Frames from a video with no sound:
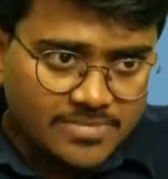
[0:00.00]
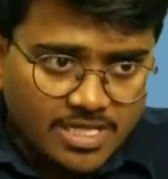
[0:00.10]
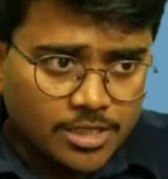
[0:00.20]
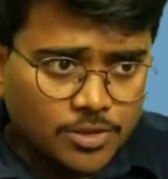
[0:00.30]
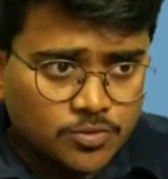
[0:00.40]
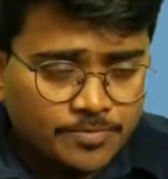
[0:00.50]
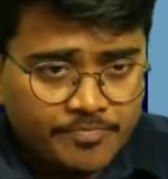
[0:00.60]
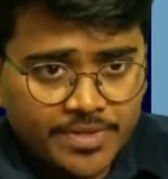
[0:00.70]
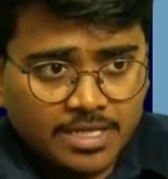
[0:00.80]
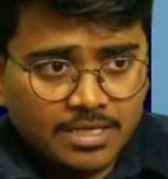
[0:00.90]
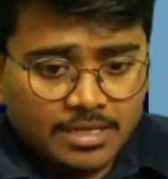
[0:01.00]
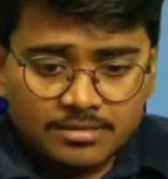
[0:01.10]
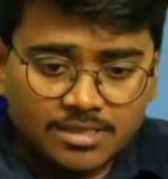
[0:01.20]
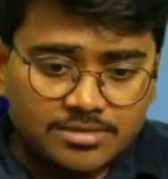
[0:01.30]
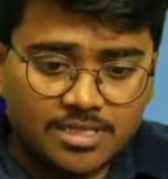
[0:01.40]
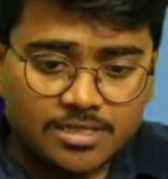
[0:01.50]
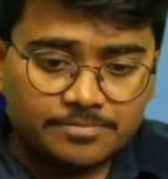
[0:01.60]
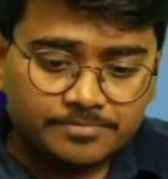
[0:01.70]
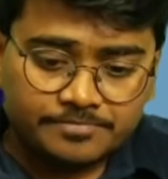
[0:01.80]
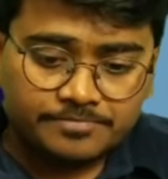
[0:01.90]
Now, there is a
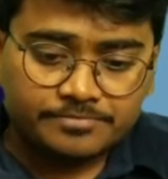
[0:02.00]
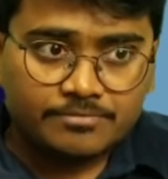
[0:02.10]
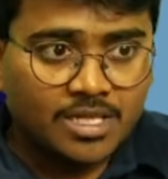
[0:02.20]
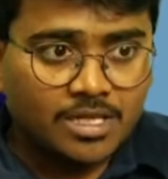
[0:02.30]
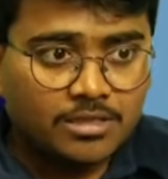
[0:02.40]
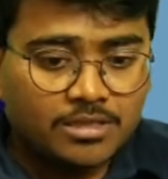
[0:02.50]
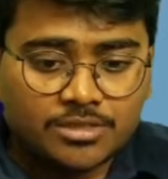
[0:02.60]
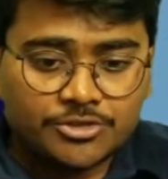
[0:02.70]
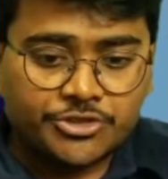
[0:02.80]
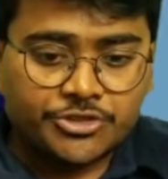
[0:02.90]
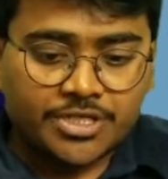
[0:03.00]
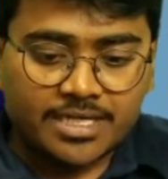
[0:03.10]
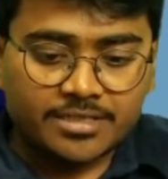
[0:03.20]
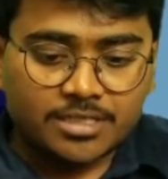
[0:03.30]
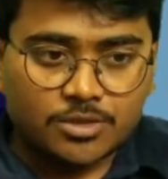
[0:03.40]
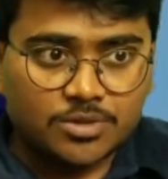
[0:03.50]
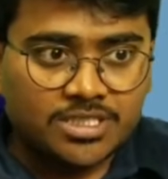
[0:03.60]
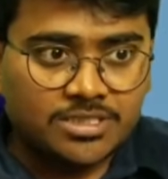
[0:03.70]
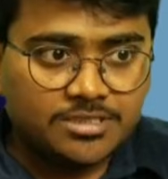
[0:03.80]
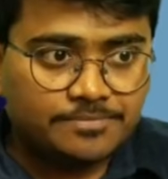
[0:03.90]
chartered
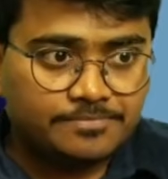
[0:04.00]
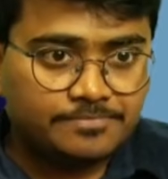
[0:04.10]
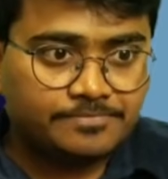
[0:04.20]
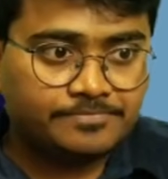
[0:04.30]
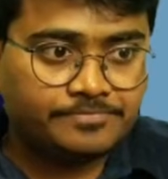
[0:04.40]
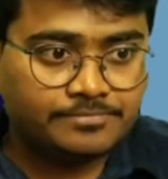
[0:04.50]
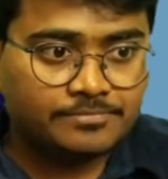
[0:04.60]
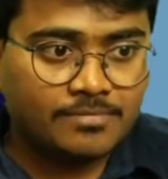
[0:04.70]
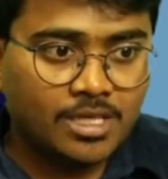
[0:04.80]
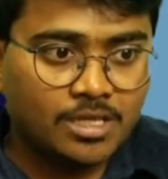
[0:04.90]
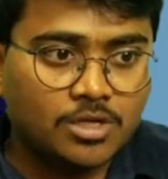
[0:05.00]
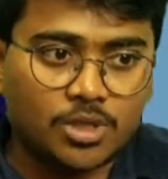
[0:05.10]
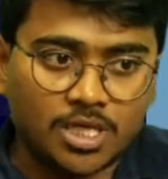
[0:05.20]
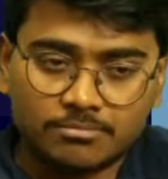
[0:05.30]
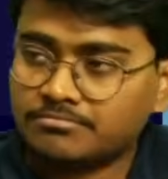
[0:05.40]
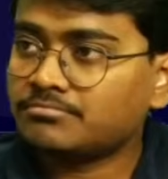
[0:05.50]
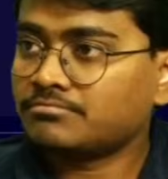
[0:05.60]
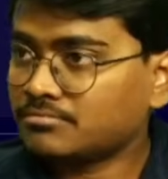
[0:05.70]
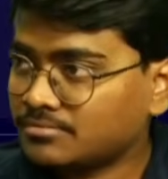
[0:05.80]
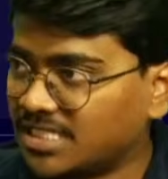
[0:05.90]
accountant, okay,
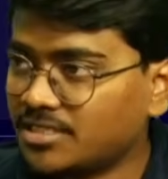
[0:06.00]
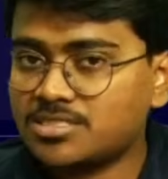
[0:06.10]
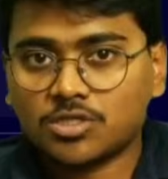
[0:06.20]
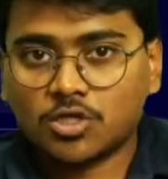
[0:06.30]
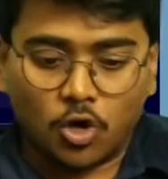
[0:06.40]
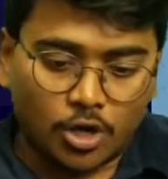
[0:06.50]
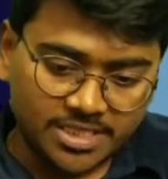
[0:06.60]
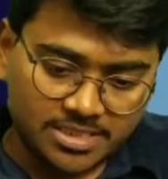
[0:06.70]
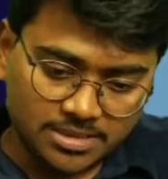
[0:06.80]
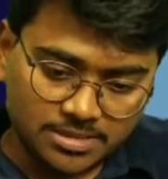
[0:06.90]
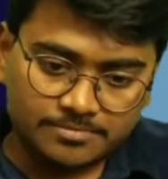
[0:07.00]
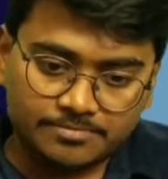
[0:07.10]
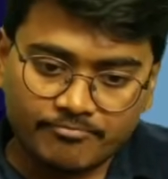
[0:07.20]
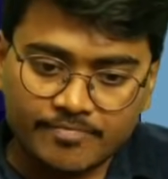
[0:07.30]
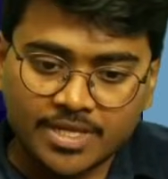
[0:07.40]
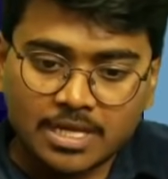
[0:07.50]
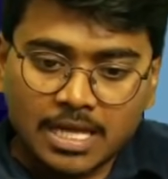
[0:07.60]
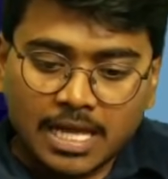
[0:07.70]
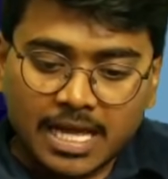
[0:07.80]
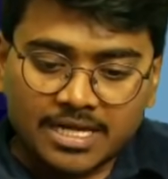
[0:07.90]
that is auditor,
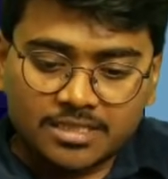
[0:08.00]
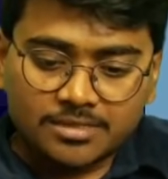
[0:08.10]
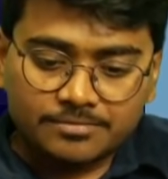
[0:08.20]
and